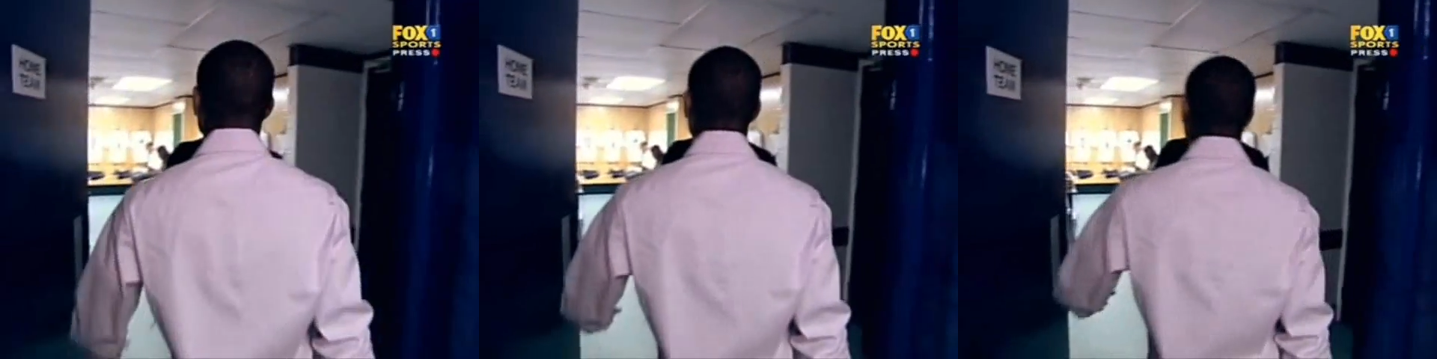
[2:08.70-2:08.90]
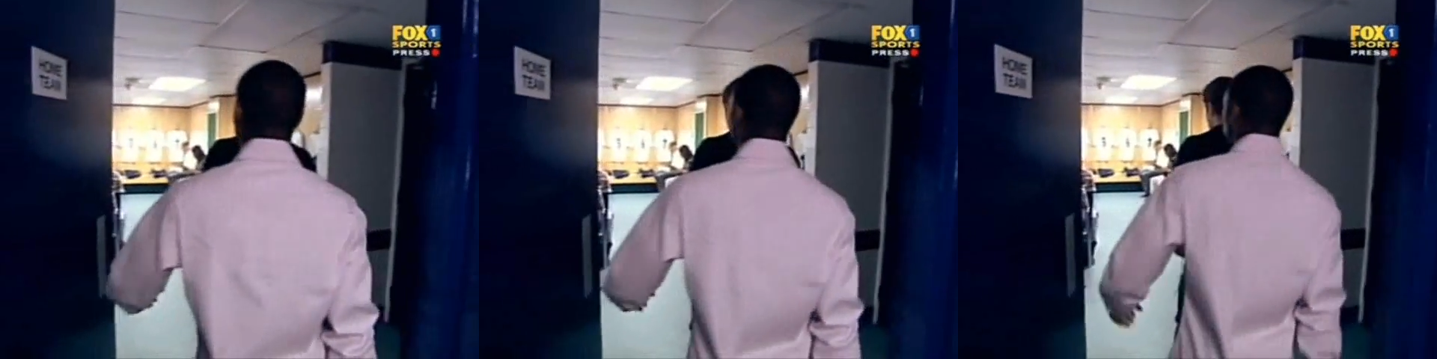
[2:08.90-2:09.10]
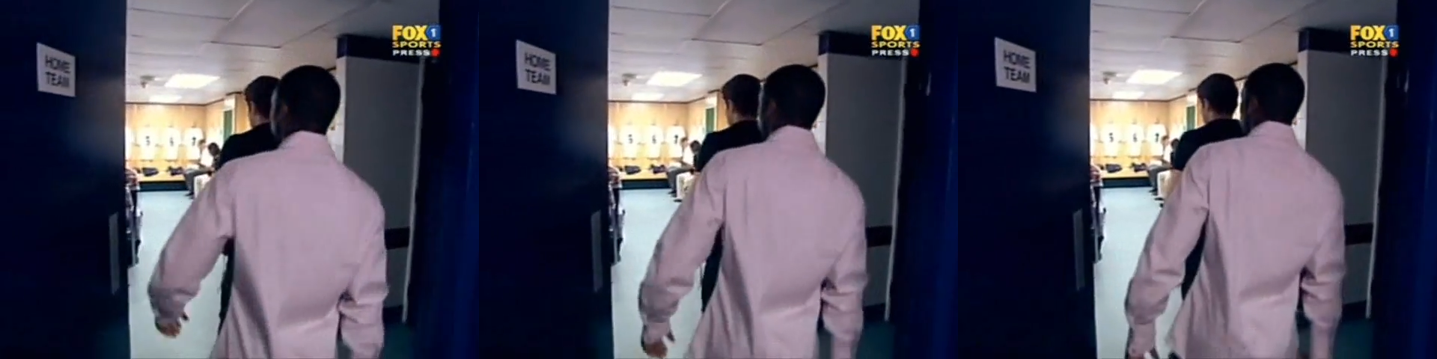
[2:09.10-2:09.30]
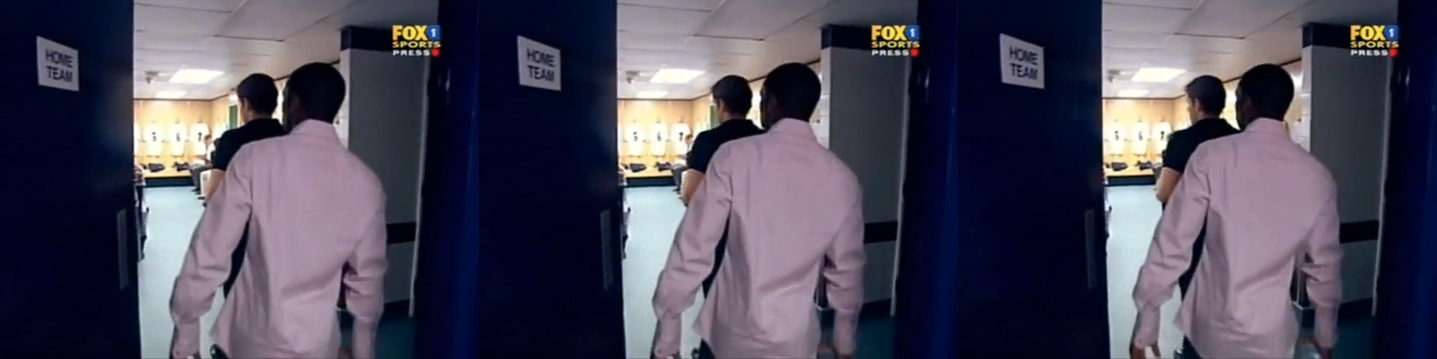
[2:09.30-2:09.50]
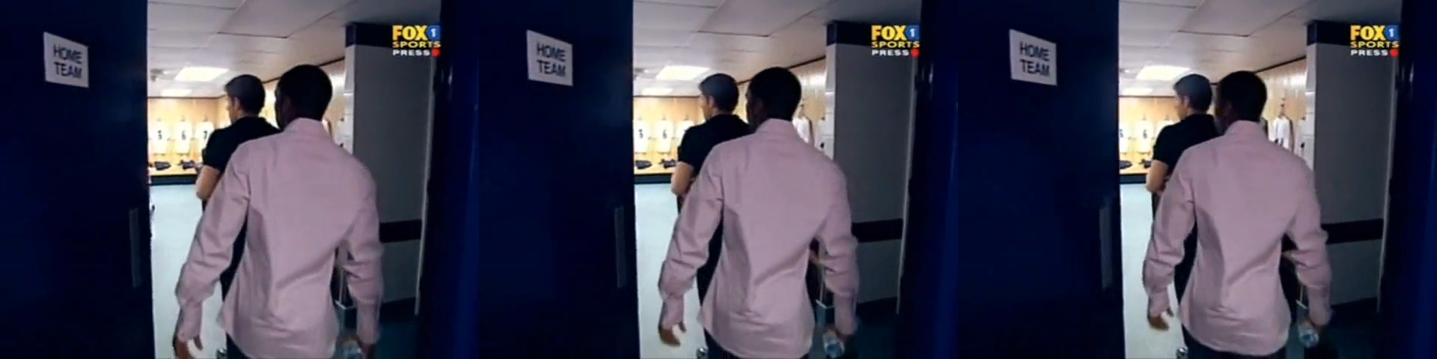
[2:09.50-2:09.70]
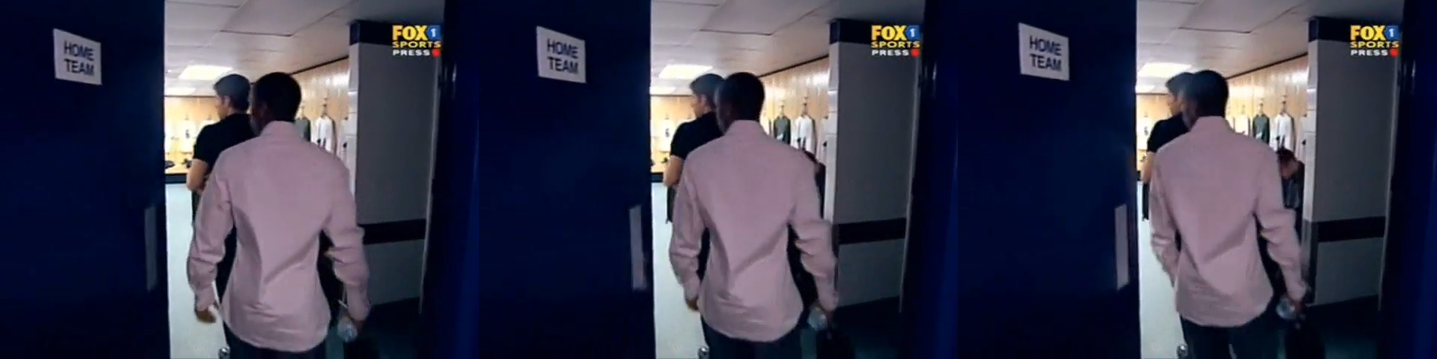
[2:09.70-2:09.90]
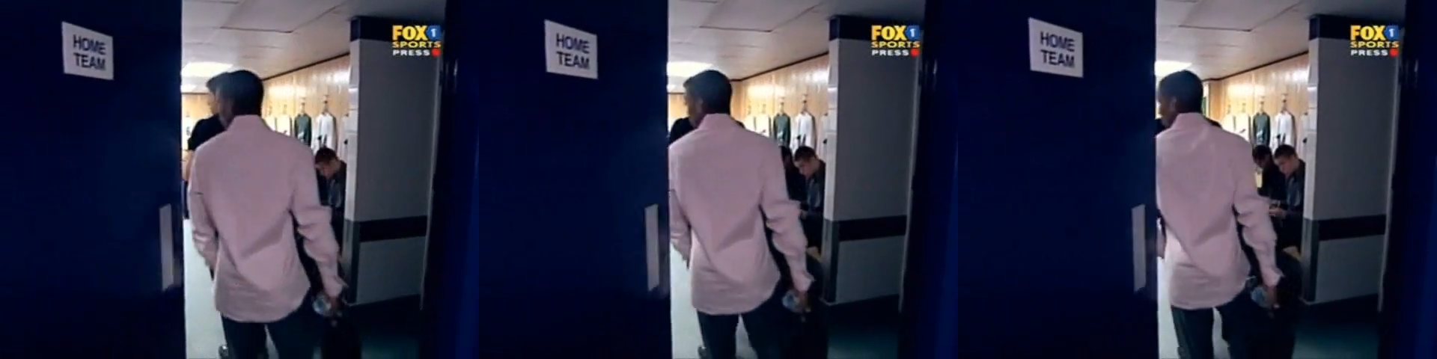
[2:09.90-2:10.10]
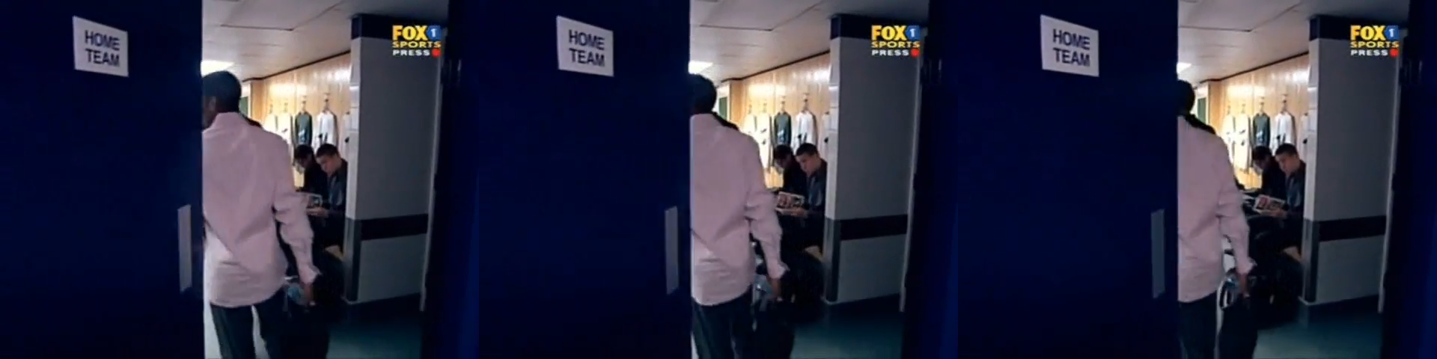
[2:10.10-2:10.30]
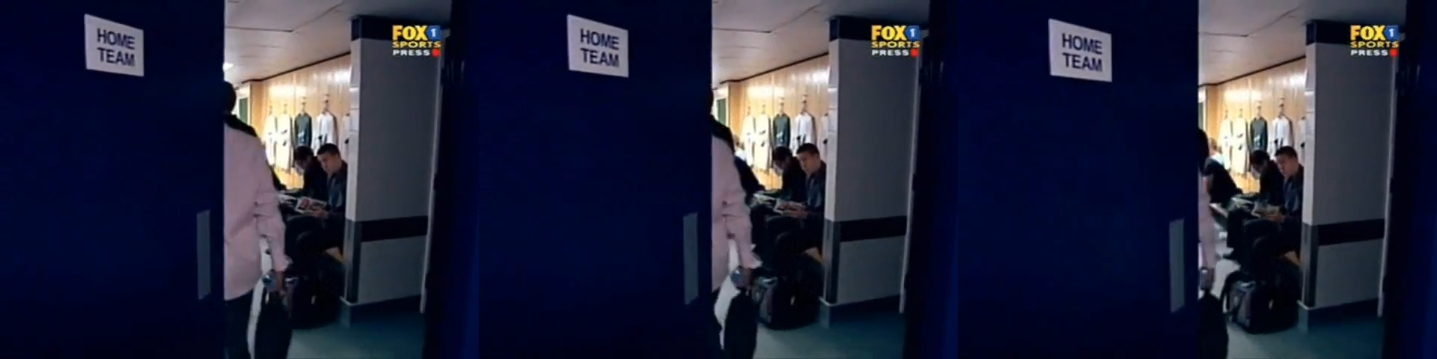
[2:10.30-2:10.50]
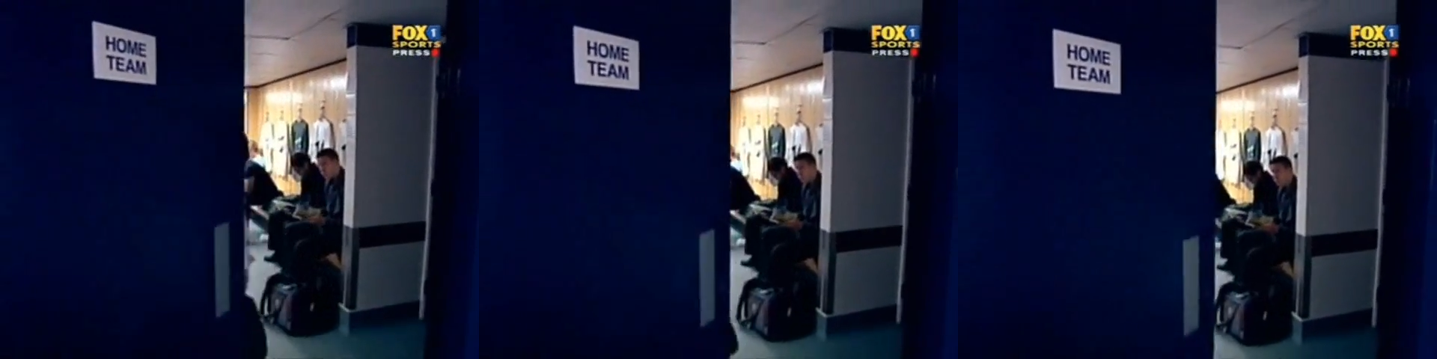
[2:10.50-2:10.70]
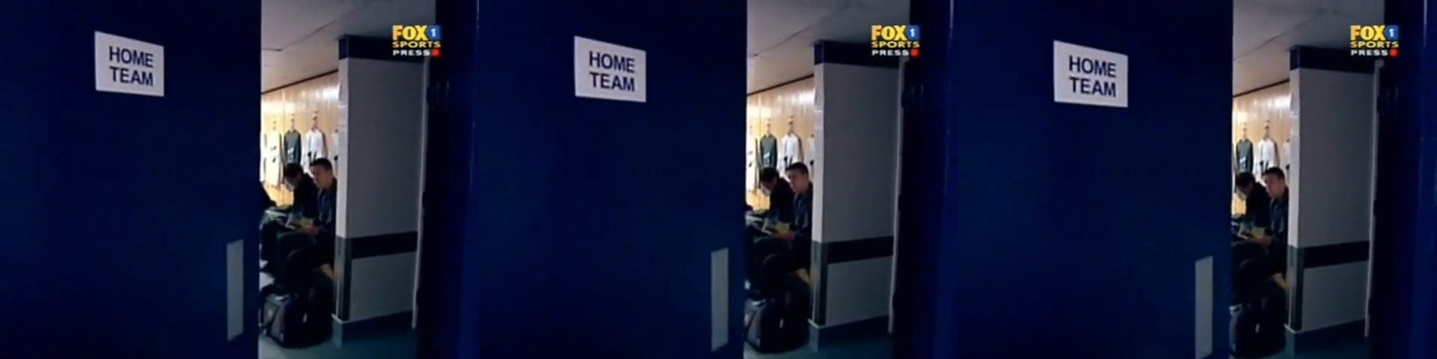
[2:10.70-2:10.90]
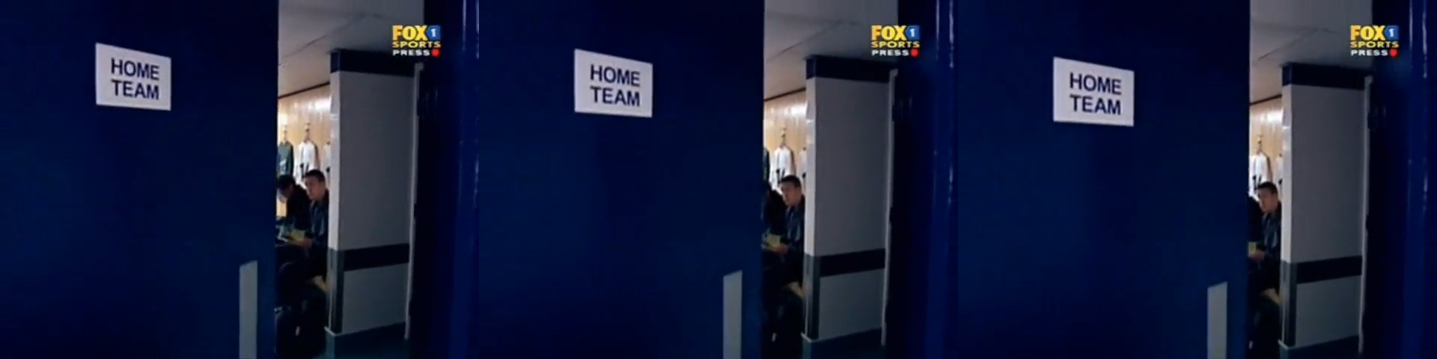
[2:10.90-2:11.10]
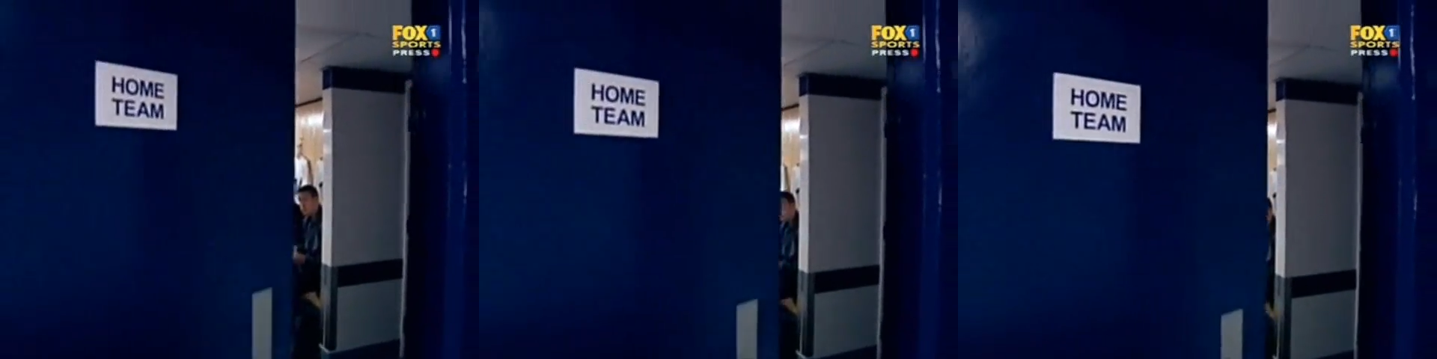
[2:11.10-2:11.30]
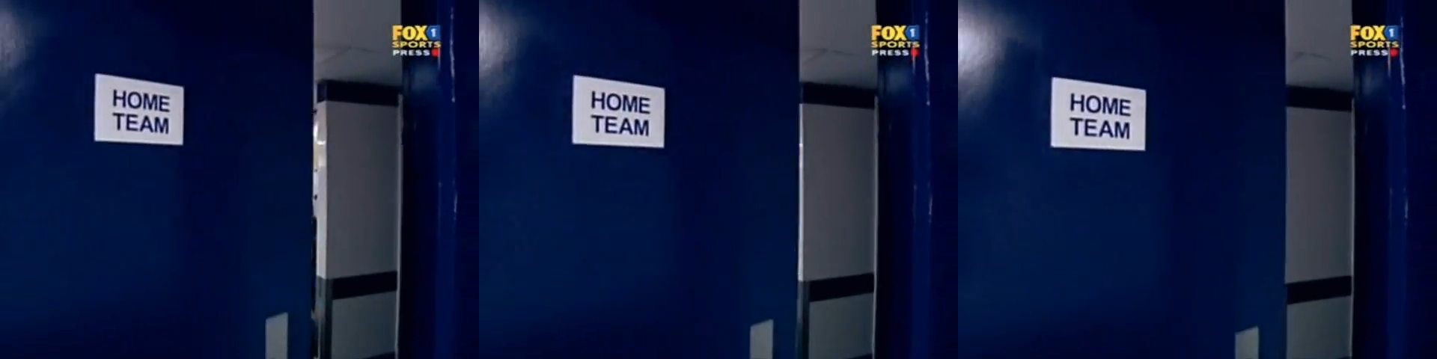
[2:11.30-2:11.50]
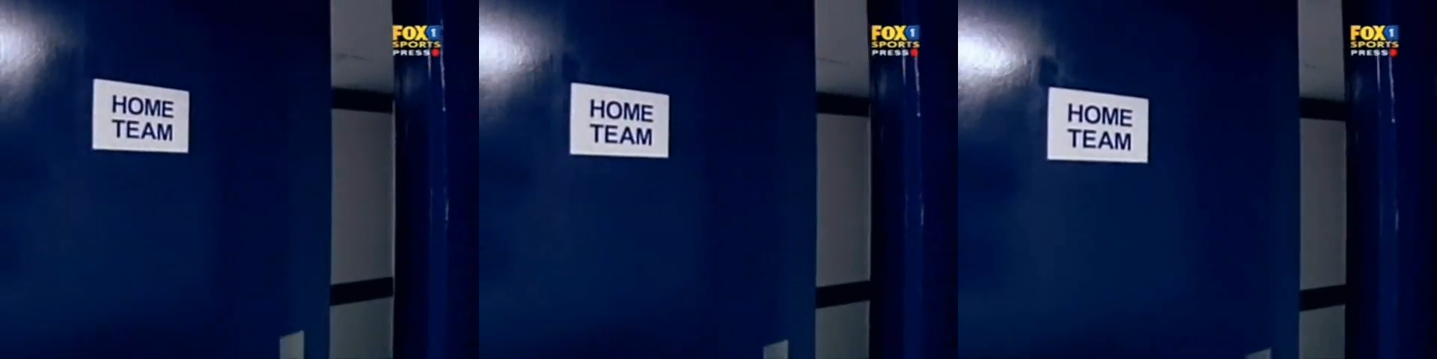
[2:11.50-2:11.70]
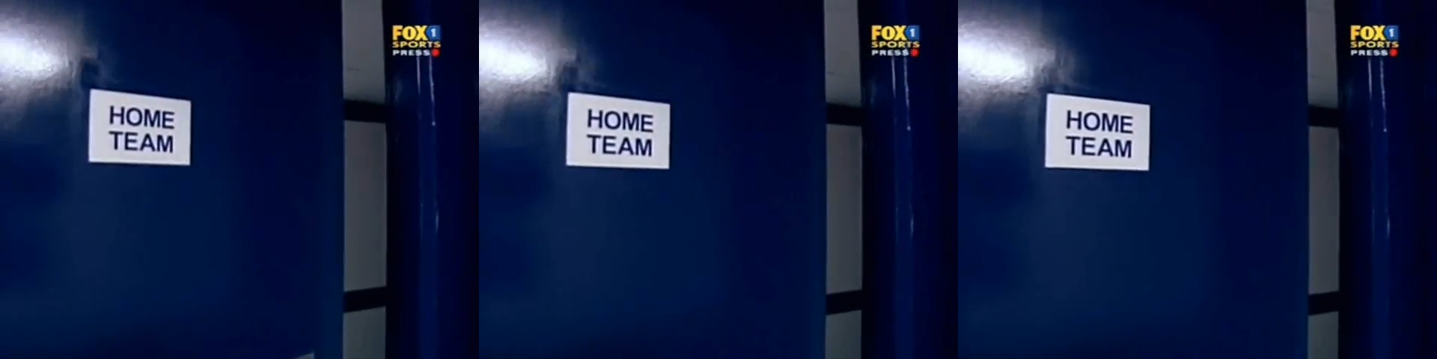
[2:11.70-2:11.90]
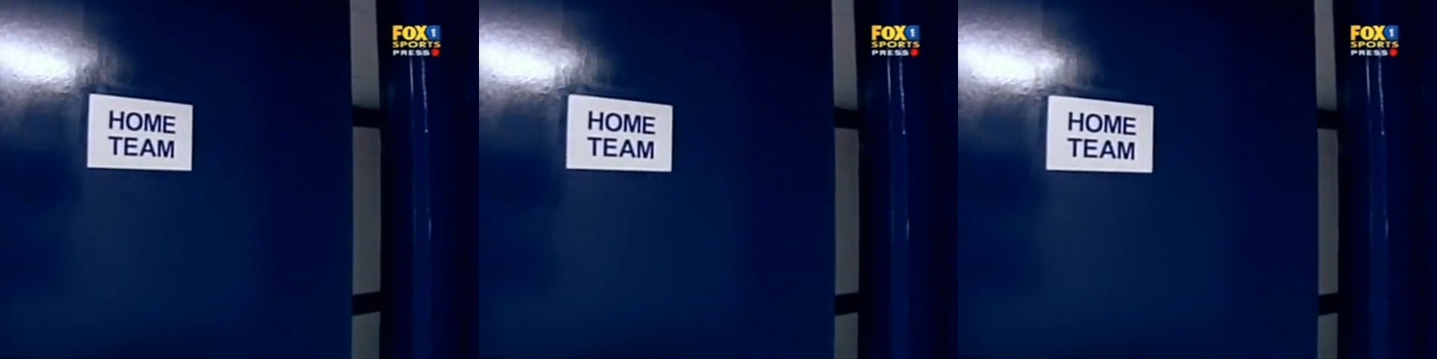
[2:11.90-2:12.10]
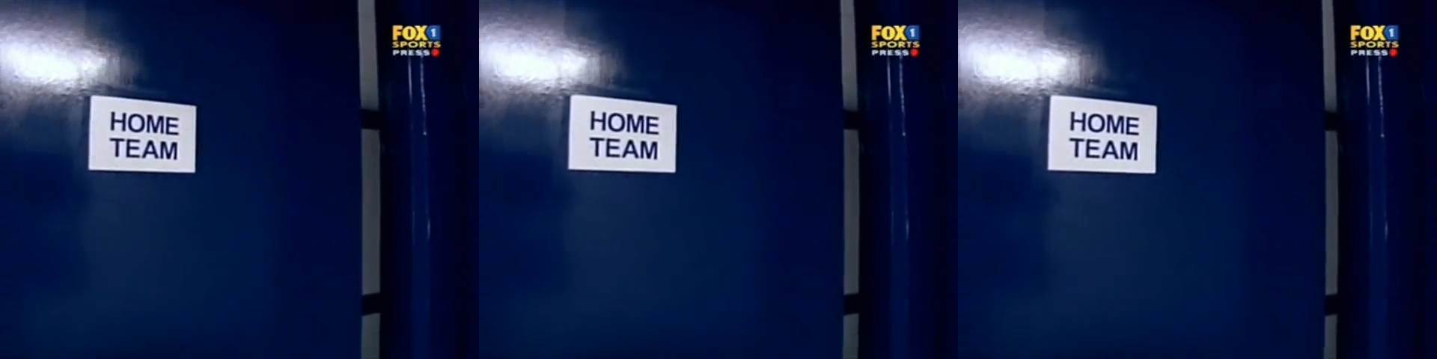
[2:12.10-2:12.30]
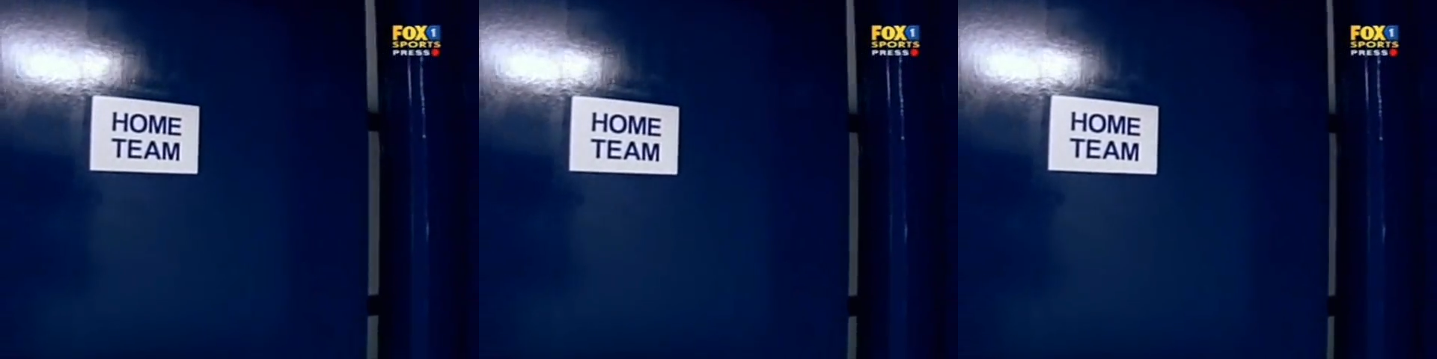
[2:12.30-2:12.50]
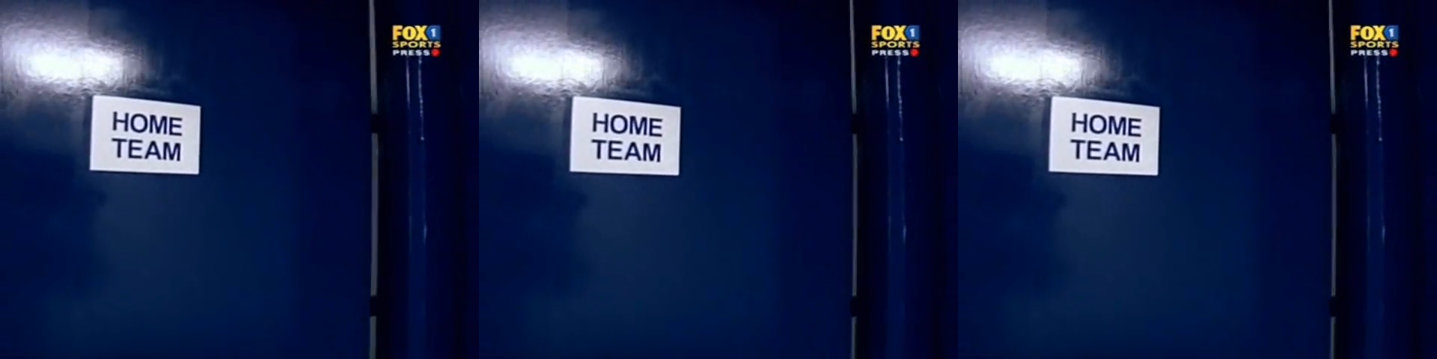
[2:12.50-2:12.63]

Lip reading: [unreadable: no face in view]